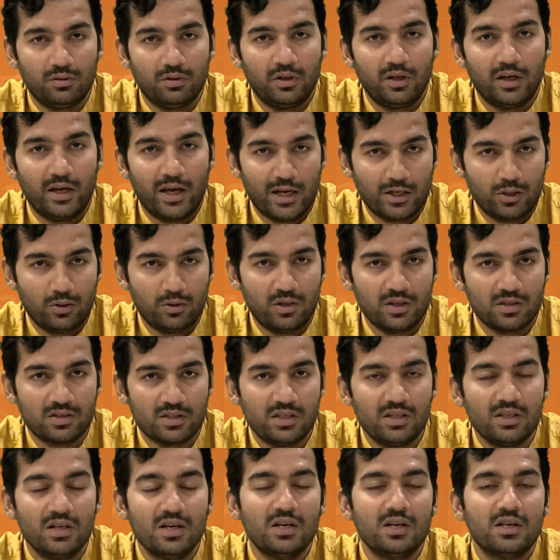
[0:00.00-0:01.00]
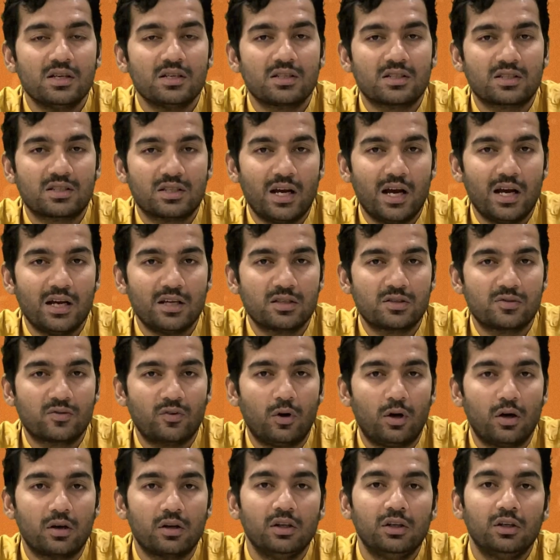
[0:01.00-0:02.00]
accuracy stands
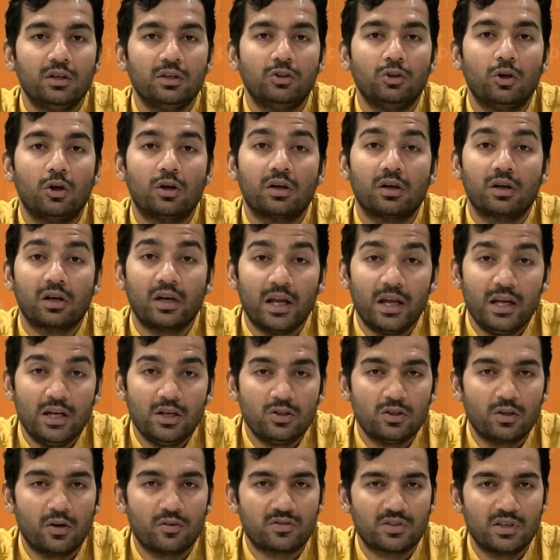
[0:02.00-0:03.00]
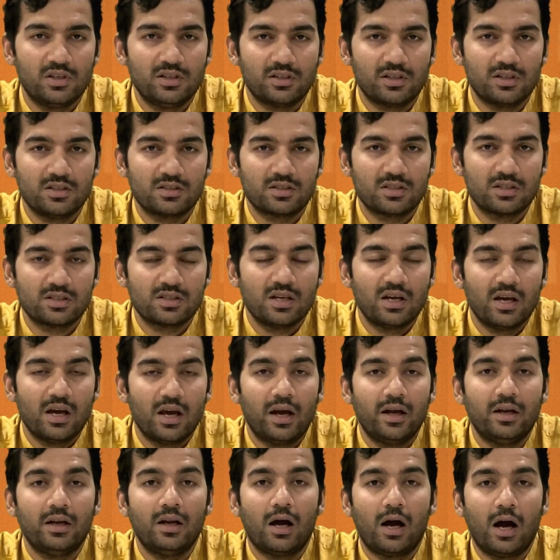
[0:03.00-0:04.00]
for your range of sentences
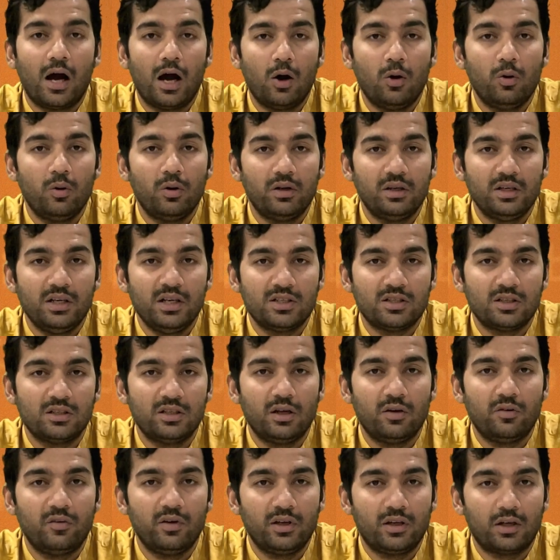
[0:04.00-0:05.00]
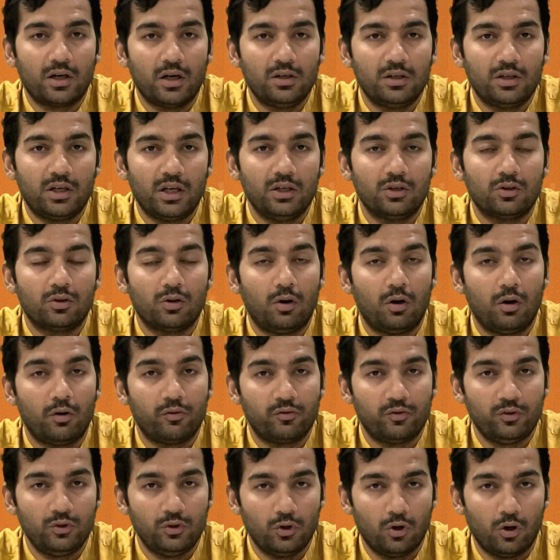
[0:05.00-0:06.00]
and how each and every content
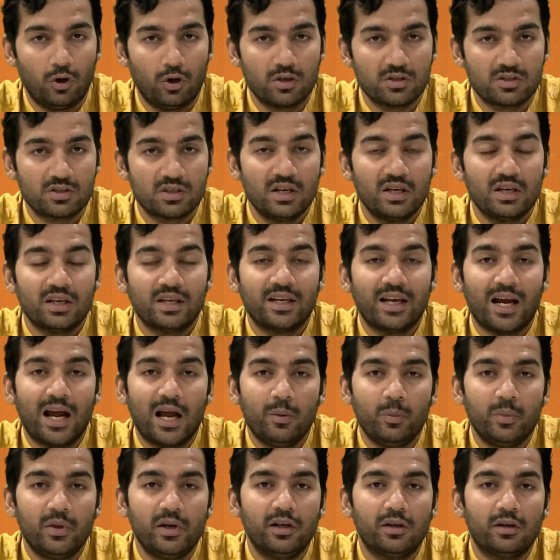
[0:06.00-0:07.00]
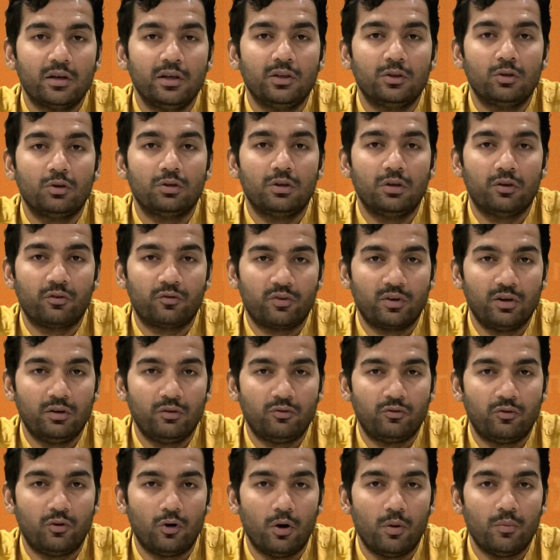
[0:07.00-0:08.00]
of yours can be written into
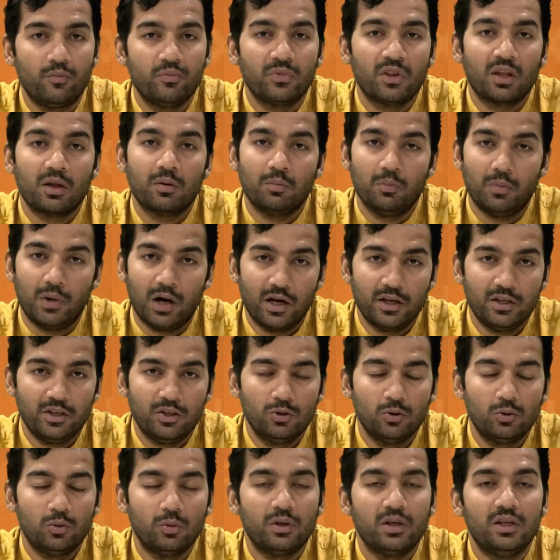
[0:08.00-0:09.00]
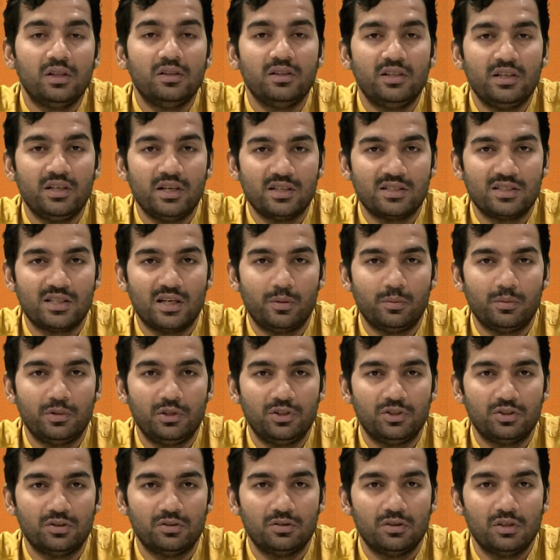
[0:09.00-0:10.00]
different form by you in the
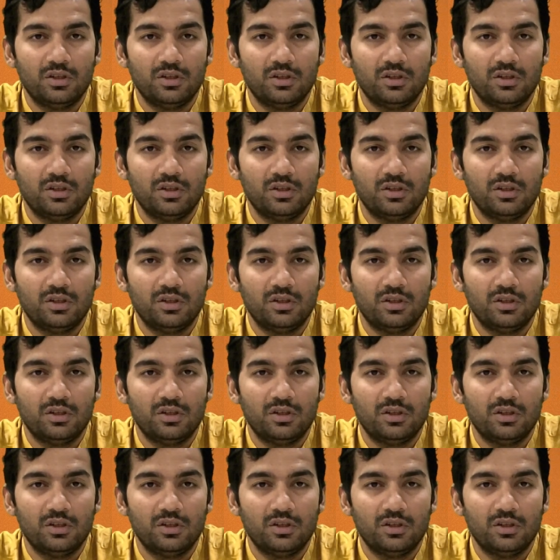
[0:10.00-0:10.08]
examination.